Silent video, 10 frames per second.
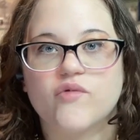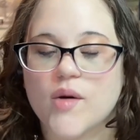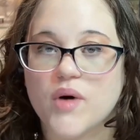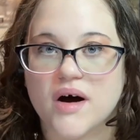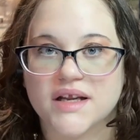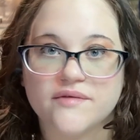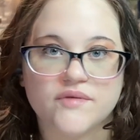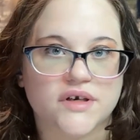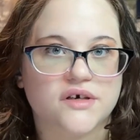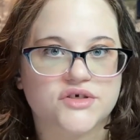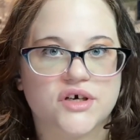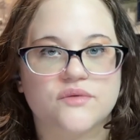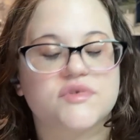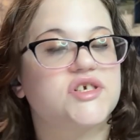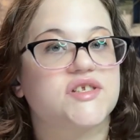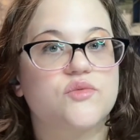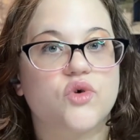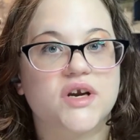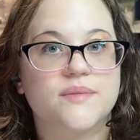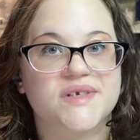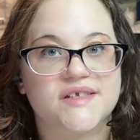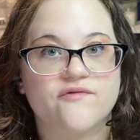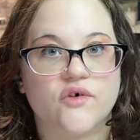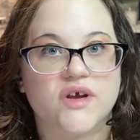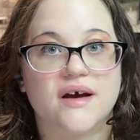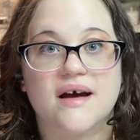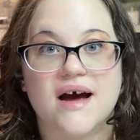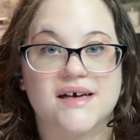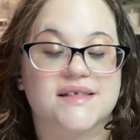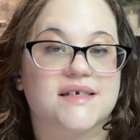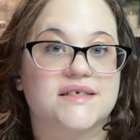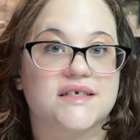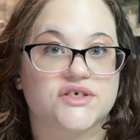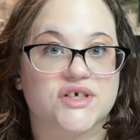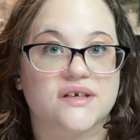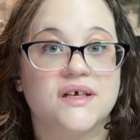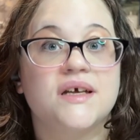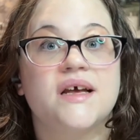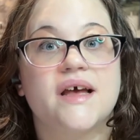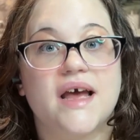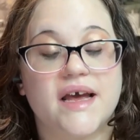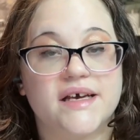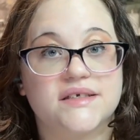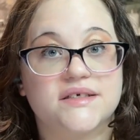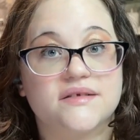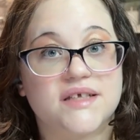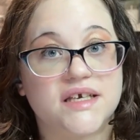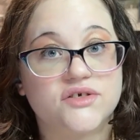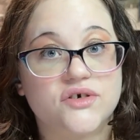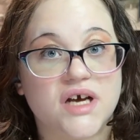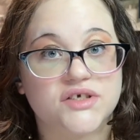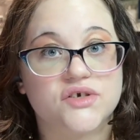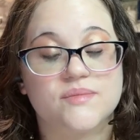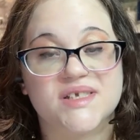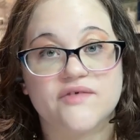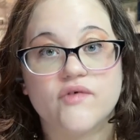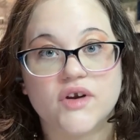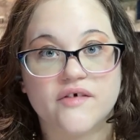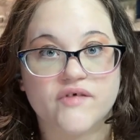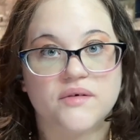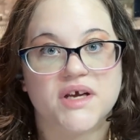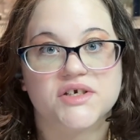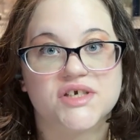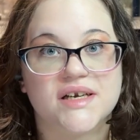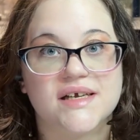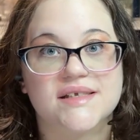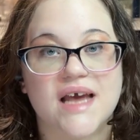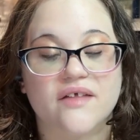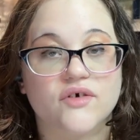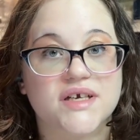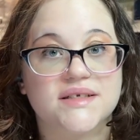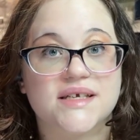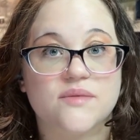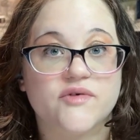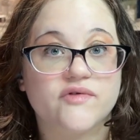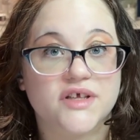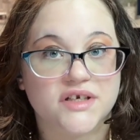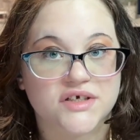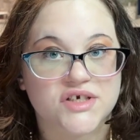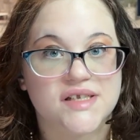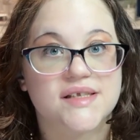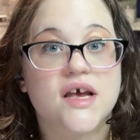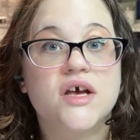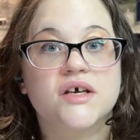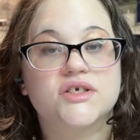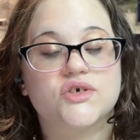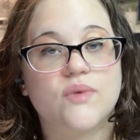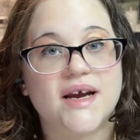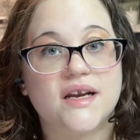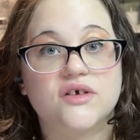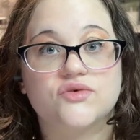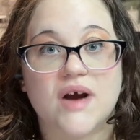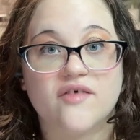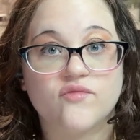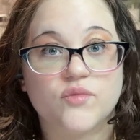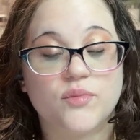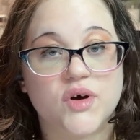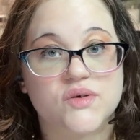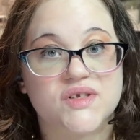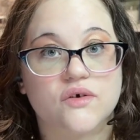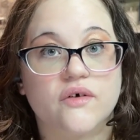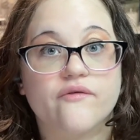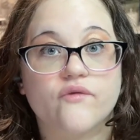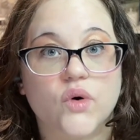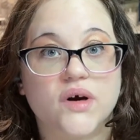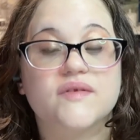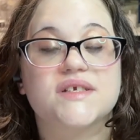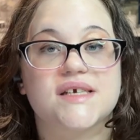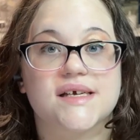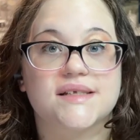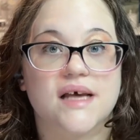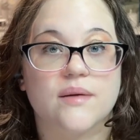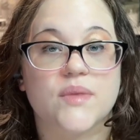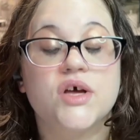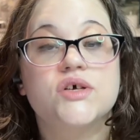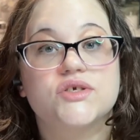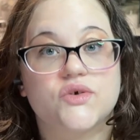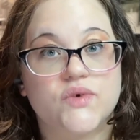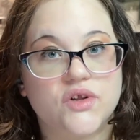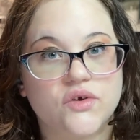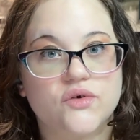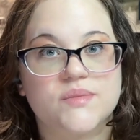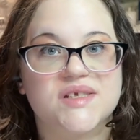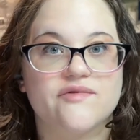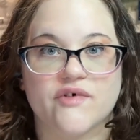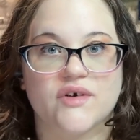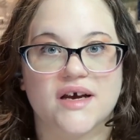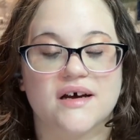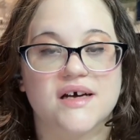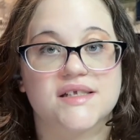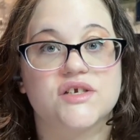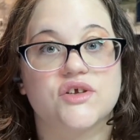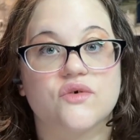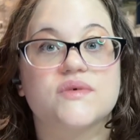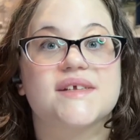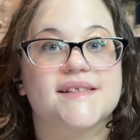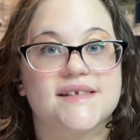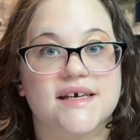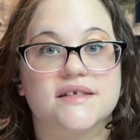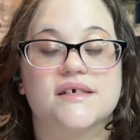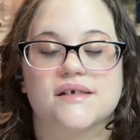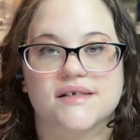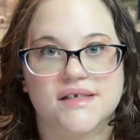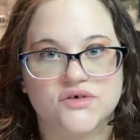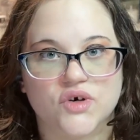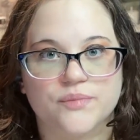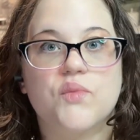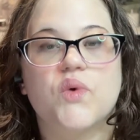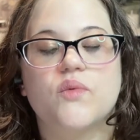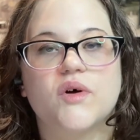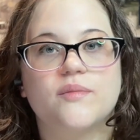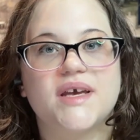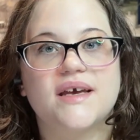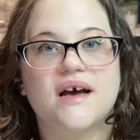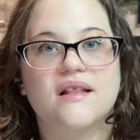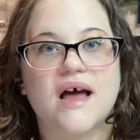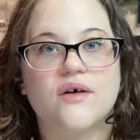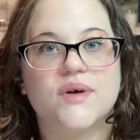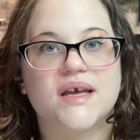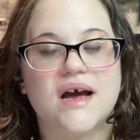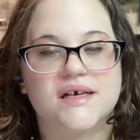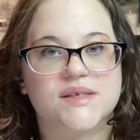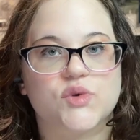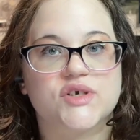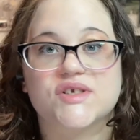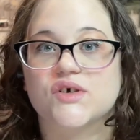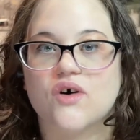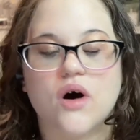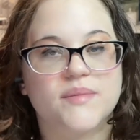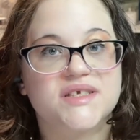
a body of literature which is supporting misophonia as a condition, and the International Misophonia Foundation is gathering a team of clinicians to write a draft proposal for the DSM to include misophonia as a new distinct syndrome. We will be allowing experts to comment